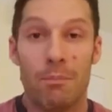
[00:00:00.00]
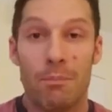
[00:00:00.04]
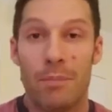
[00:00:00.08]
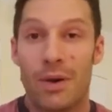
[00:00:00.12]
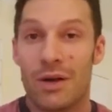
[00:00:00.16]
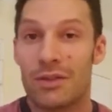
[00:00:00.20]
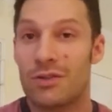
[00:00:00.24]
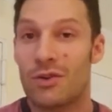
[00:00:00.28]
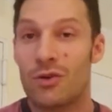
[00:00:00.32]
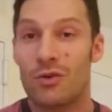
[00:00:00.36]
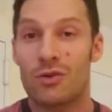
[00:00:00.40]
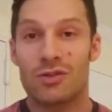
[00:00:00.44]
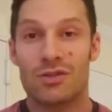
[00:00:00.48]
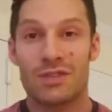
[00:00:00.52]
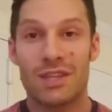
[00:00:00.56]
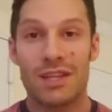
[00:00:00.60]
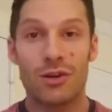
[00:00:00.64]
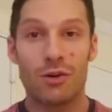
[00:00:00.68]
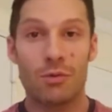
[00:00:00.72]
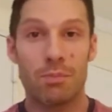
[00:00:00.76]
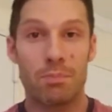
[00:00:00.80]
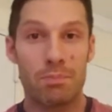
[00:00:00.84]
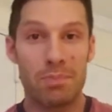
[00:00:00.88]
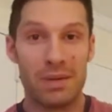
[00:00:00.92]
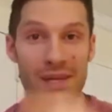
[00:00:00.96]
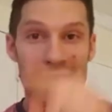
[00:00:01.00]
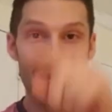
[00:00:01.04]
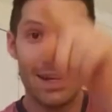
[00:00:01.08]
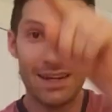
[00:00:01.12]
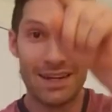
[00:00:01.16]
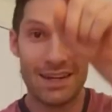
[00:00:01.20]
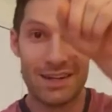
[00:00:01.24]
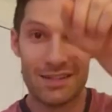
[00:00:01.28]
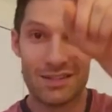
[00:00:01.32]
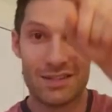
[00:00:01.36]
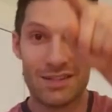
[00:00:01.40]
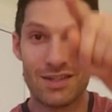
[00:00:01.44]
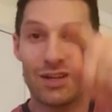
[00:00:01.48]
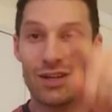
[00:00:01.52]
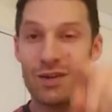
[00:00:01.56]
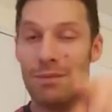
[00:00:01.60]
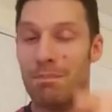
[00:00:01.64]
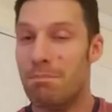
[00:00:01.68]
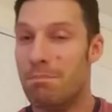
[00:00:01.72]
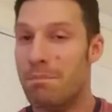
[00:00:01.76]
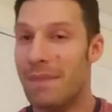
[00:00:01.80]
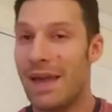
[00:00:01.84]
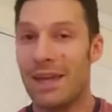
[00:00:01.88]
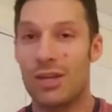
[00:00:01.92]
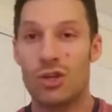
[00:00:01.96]
but those little peaks
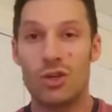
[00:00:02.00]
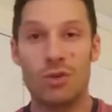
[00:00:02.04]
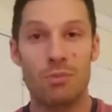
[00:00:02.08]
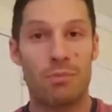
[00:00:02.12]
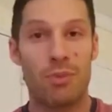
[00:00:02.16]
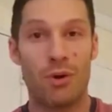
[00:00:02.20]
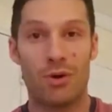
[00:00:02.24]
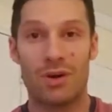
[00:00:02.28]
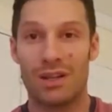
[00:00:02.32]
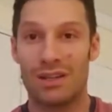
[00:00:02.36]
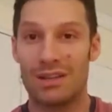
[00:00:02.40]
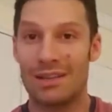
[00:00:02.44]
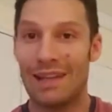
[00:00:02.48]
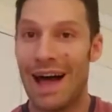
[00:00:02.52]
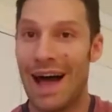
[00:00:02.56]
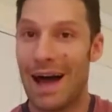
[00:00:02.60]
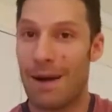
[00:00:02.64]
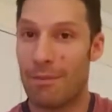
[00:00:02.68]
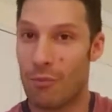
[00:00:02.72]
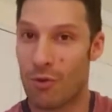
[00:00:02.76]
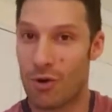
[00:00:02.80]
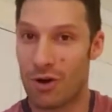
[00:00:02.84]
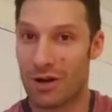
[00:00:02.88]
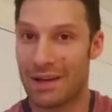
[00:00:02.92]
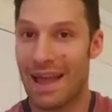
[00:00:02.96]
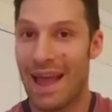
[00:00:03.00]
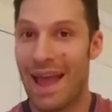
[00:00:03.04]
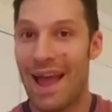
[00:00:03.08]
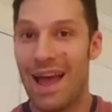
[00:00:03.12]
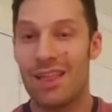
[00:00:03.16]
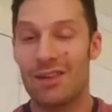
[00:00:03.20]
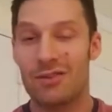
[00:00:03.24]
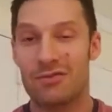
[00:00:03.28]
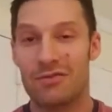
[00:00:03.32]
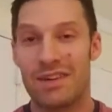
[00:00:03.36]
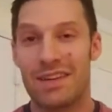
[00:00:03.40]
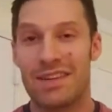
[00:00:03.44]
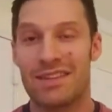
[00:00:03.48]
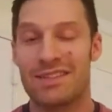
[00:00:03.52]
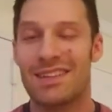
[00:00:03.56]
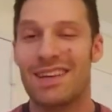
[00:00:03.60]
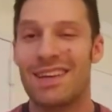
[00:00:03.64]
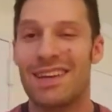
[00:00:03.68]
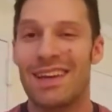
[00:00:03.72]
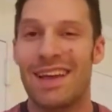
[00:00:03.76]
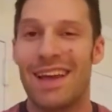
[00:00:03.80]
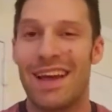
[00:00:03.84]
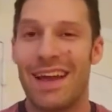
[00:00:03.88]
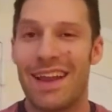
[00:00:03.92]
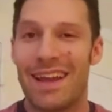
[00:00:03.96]
make you burn a lot more calories,
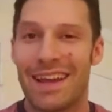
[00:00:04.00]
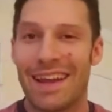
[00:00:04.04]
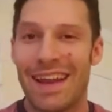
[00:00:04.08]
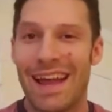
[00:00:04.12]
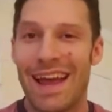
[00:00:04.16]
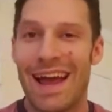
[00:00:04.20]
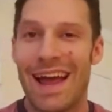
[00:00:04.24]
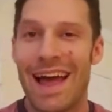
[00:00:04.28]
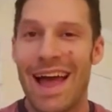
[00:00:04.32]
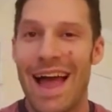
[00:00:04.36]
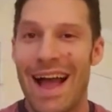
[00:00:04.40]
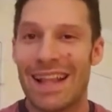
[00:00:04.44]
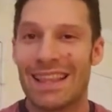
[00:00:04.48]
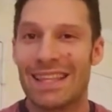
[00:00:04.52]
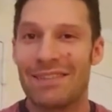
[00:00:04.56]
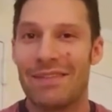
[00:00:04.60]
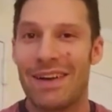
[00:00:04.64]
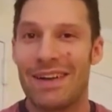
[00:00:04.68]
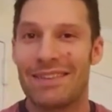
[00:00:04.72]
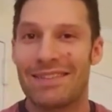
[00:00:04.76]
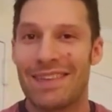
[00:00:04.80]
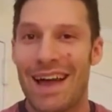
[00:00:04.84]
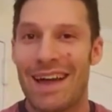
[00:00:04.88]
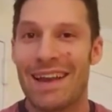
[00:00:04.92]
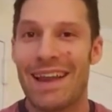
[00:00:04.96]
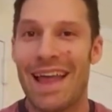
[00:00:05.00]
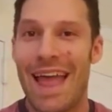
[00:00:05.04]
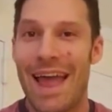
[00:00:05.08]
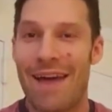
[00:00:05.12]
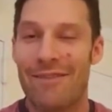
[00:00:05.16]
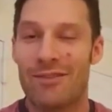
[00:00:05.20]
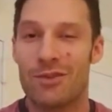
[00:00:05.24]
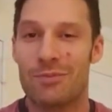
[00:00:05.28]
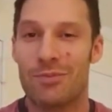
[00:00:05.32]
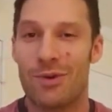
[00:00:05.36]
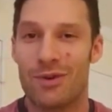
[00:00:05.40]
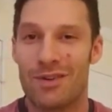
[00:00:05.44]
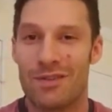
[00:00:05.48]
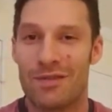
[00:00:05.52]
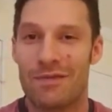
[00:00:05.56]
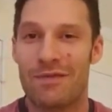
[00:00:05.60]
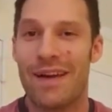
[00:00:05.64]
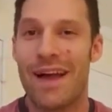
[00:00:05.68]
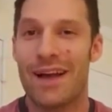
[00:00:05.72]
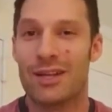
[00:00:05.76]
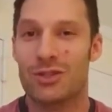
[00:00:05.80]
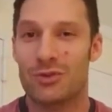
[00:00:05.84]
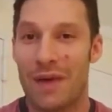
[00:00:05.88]
and it can activate that afterburn effect.